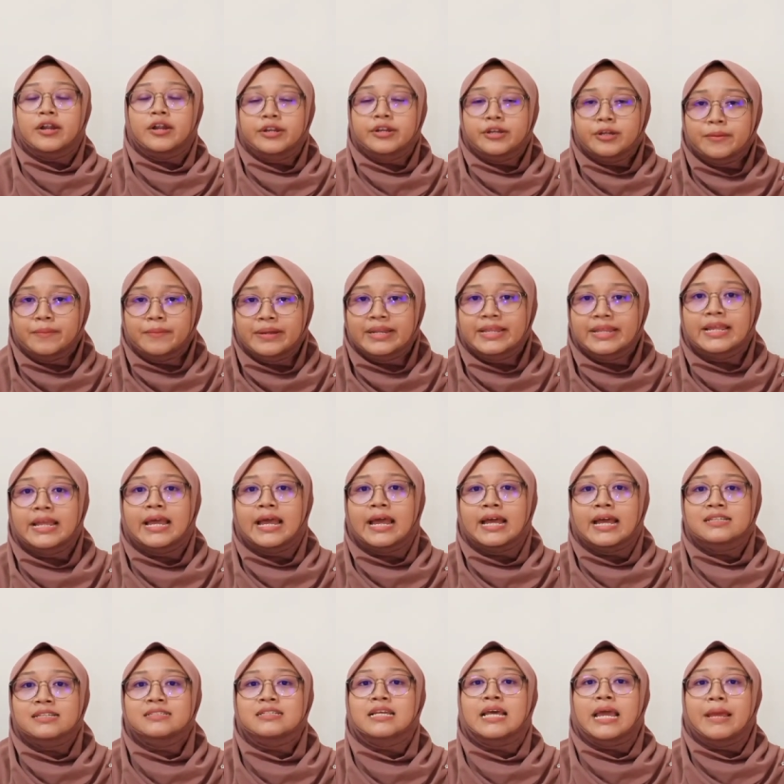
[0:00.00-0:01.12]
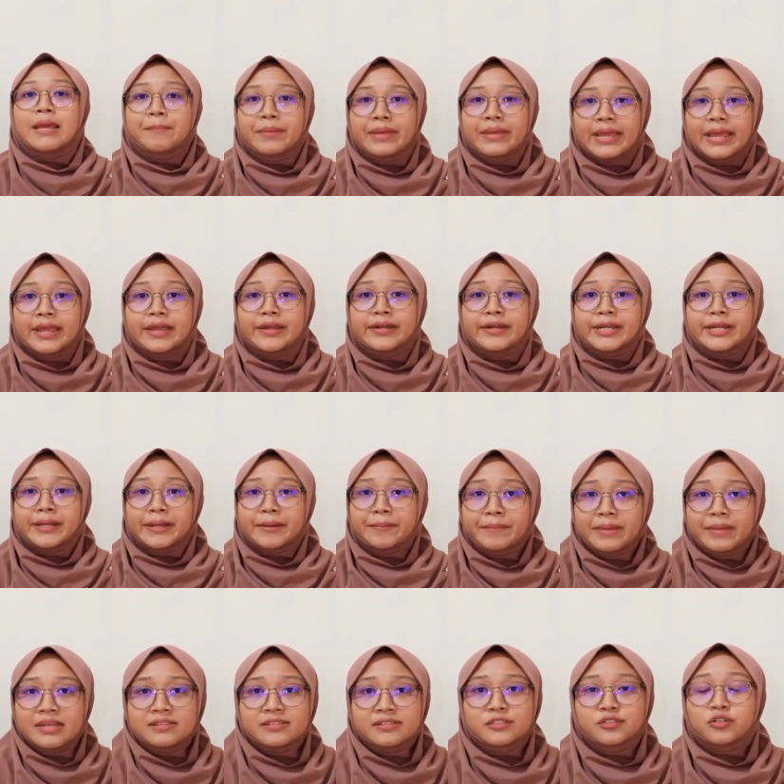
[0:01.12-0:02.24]
normally as APA,
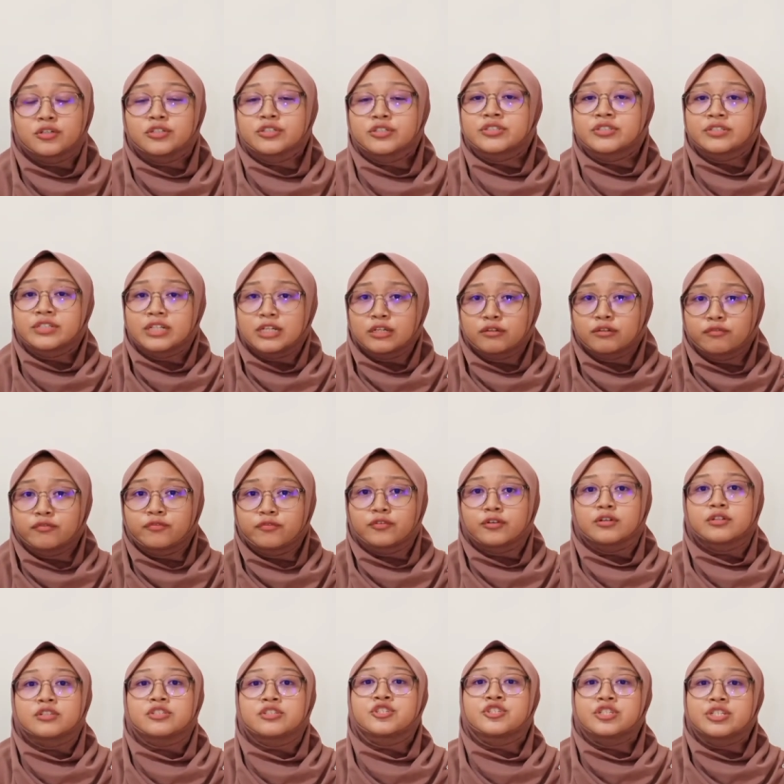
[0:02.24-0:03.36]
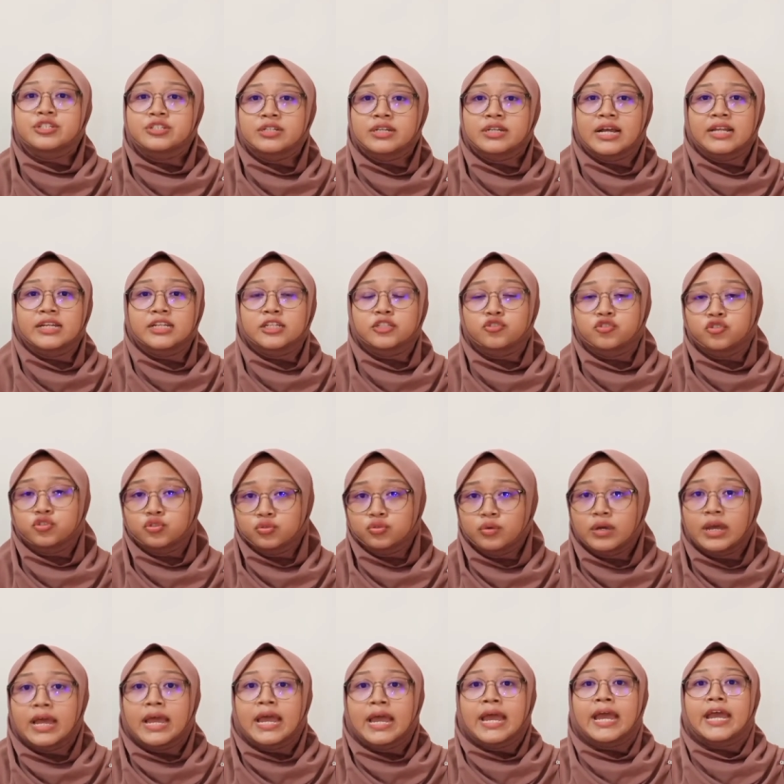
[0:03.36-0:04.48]
recommends no screen for children under 2
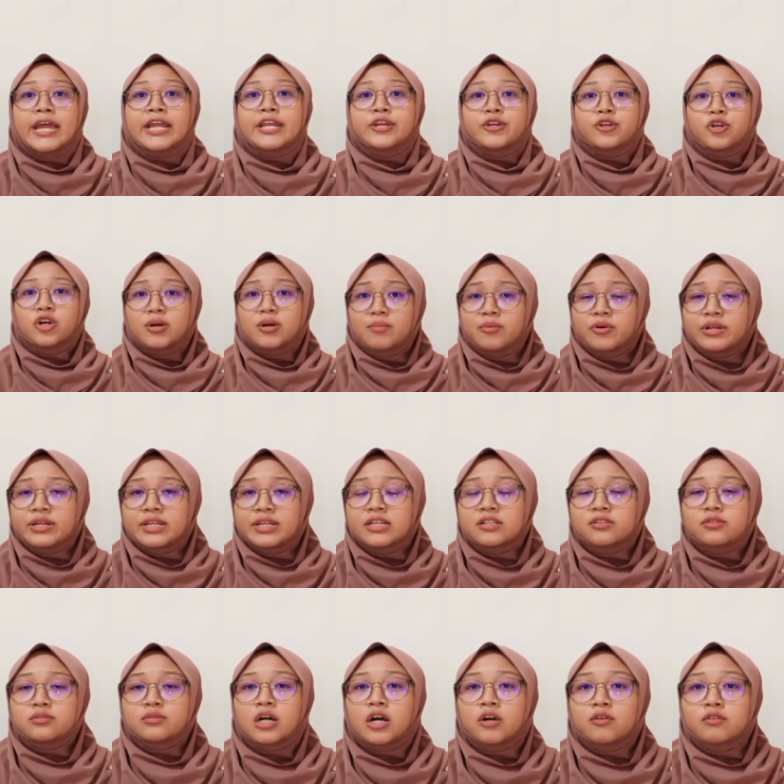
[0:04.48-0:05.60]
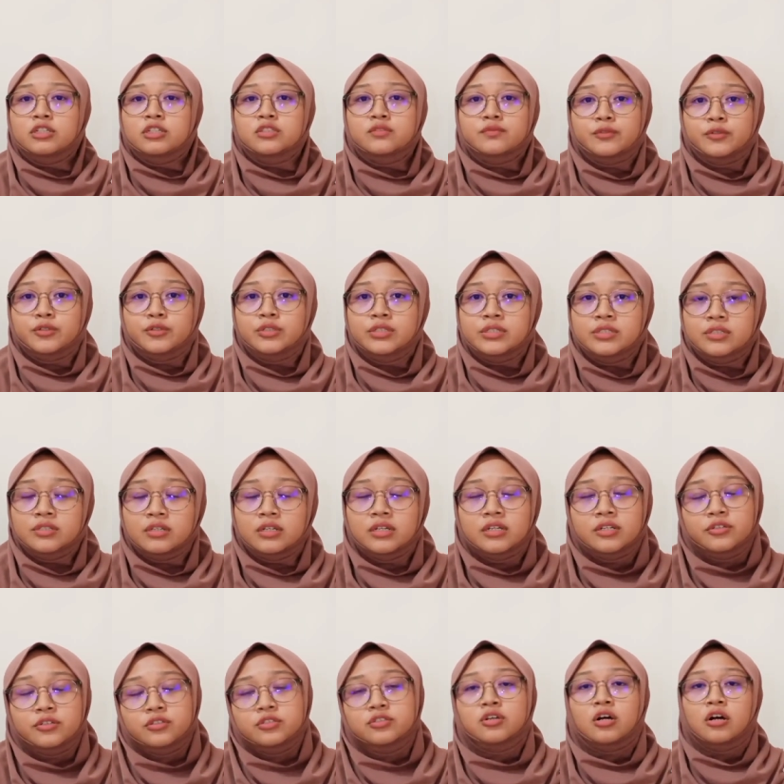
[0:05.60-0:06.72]
and no more than 2 hours for
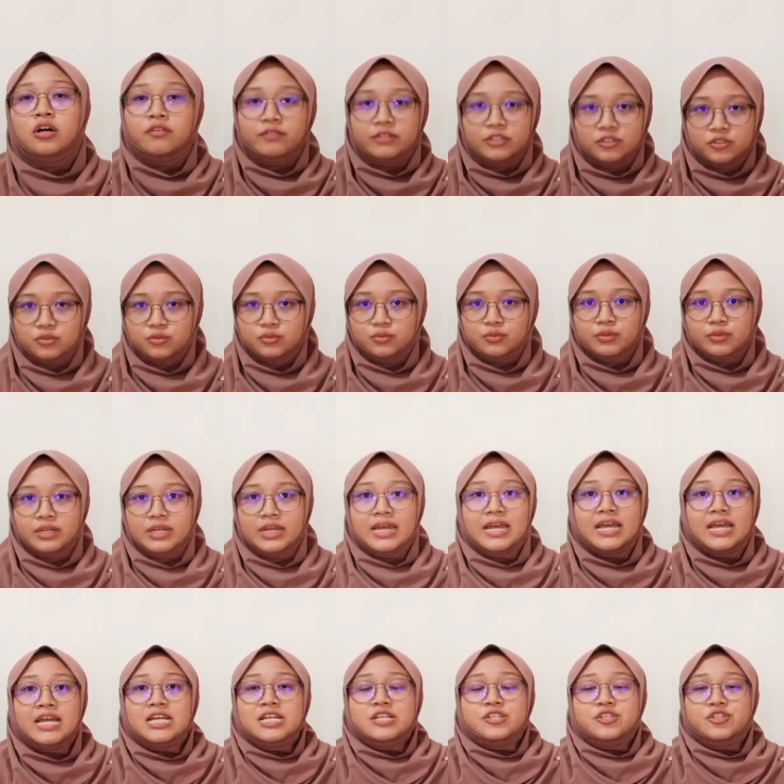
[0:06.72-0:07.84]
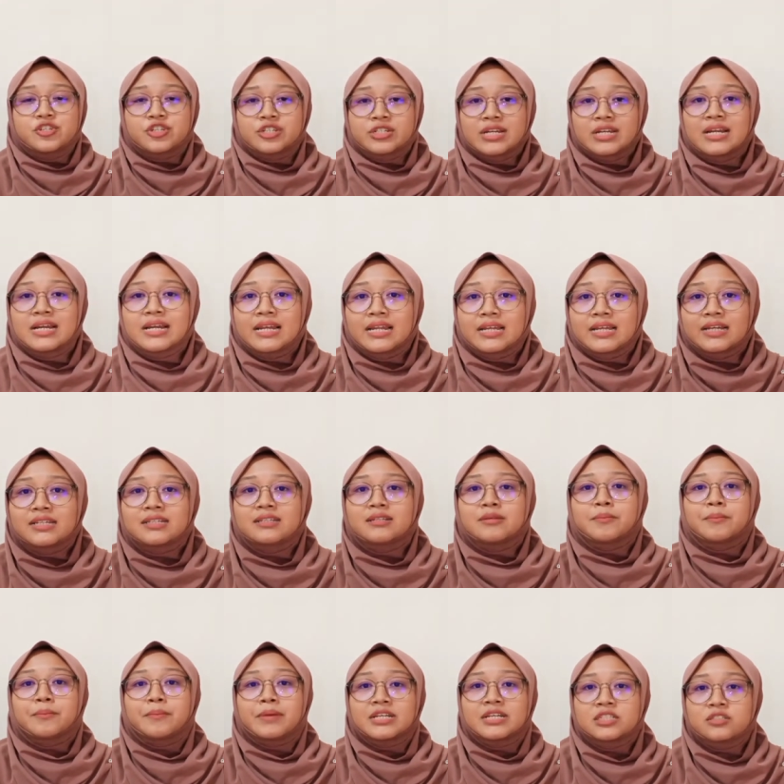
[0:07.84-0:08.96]
those over 2. Children learn
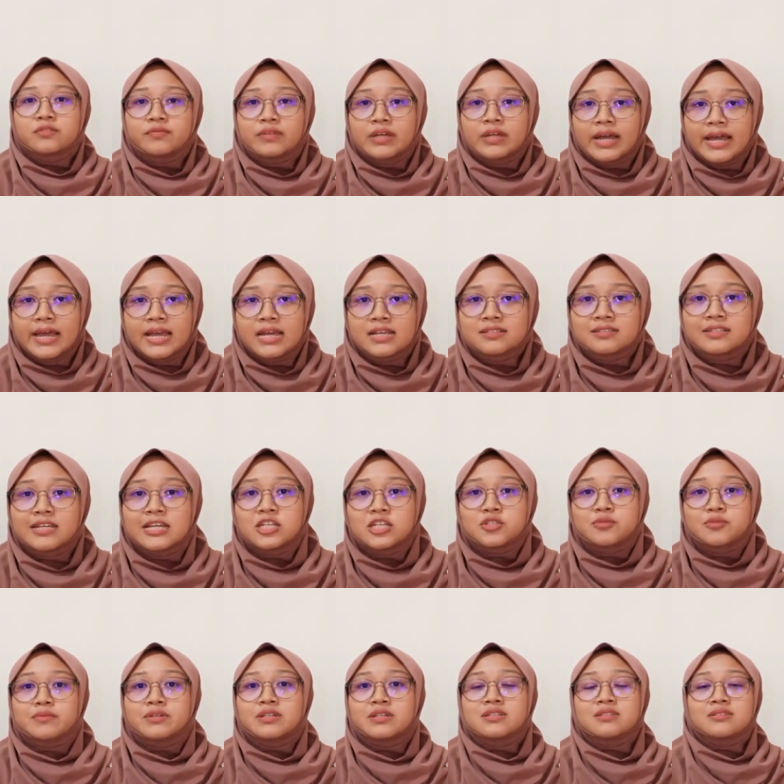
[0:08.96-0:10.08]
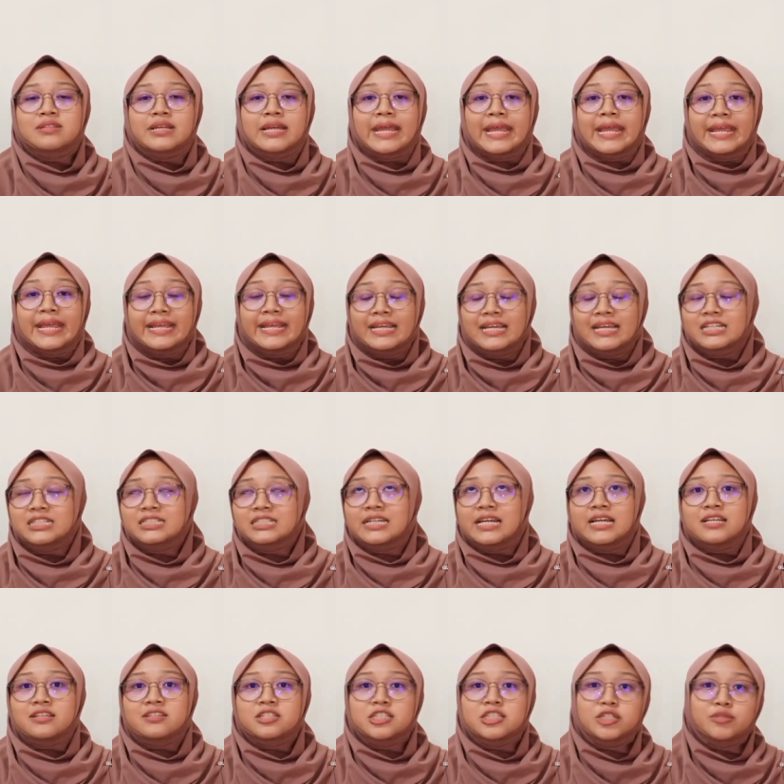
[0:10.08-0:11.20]
best via hands experience that engage
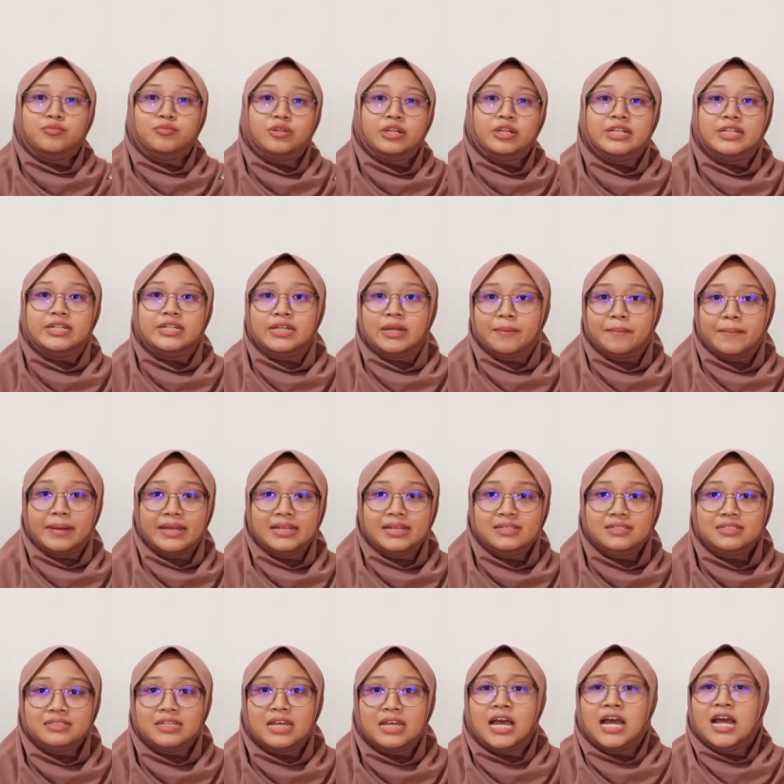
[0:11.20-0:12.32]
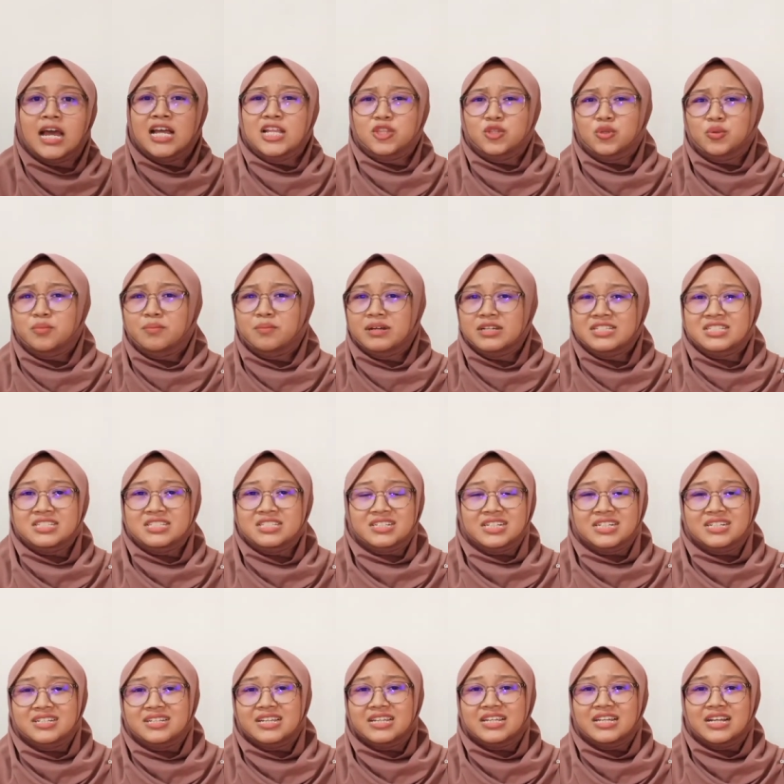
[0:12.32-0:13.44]
and stimulate their minds. Too much screen